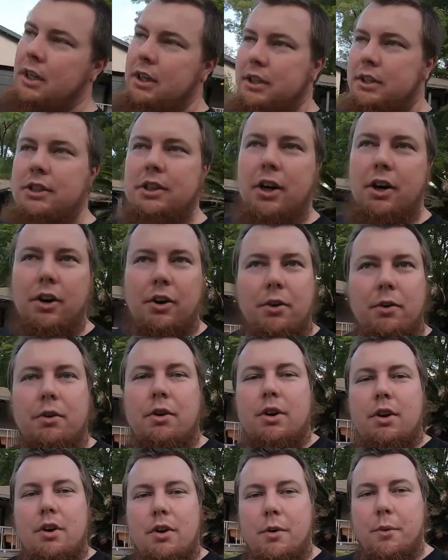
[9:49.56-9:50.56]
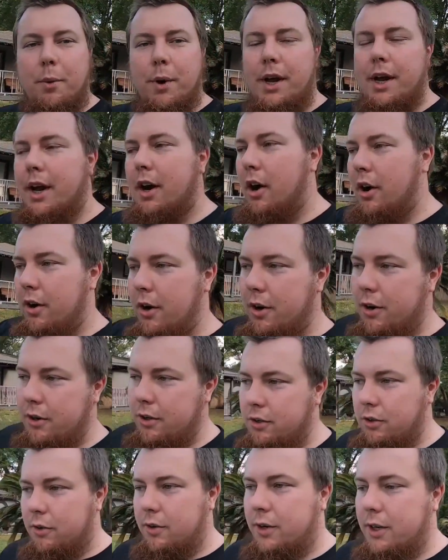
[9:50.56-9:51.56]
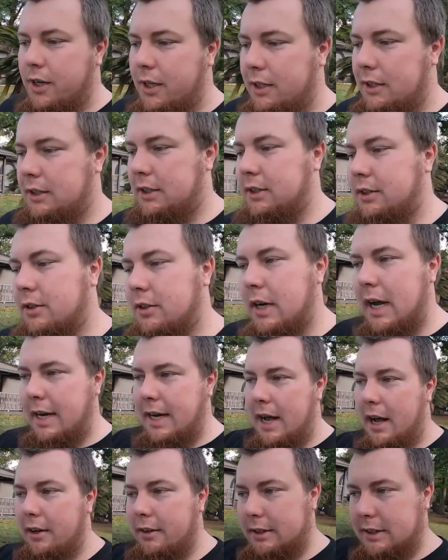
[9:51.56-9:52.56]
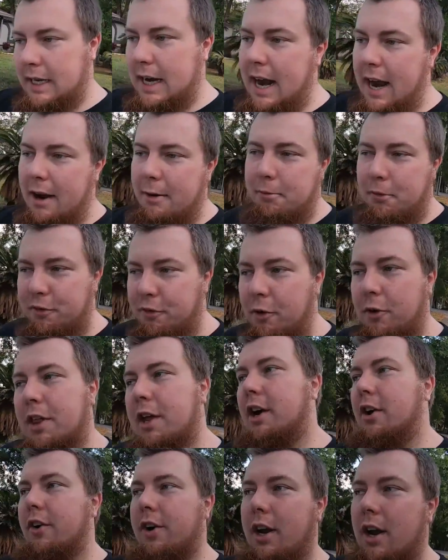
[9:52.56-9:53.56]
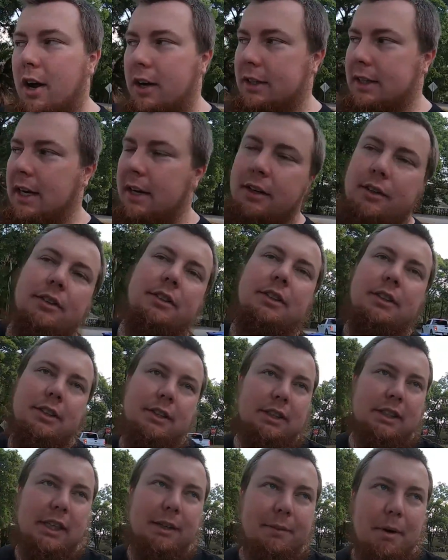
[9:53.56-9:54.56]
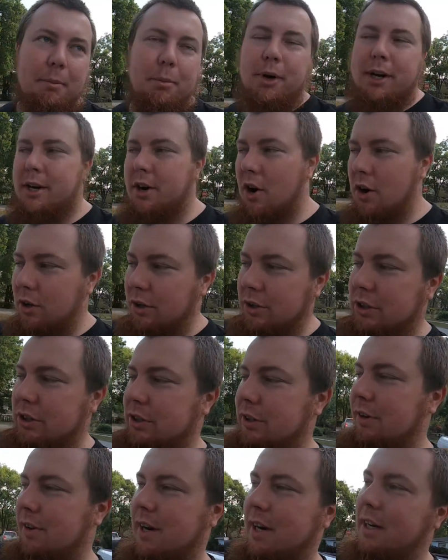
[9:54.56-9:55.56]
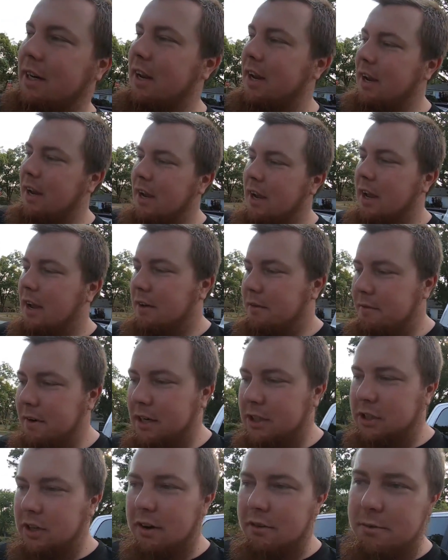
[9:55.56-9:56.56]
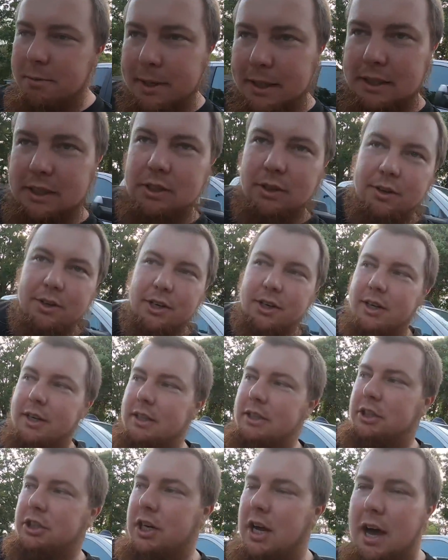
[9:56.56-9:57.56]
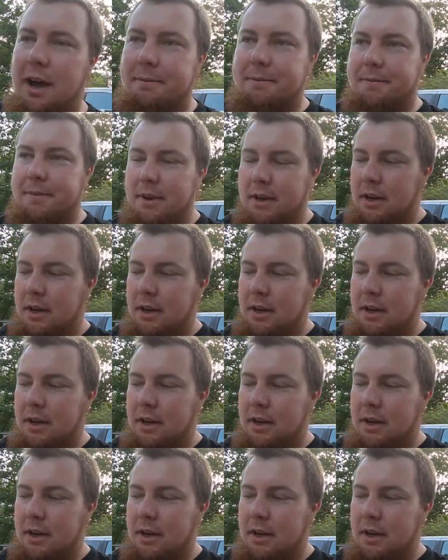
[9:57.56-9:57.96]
So we are going to head down today before they go on lockdown, see my boy Carlos tuning, make sure everybody's doing good at the shop.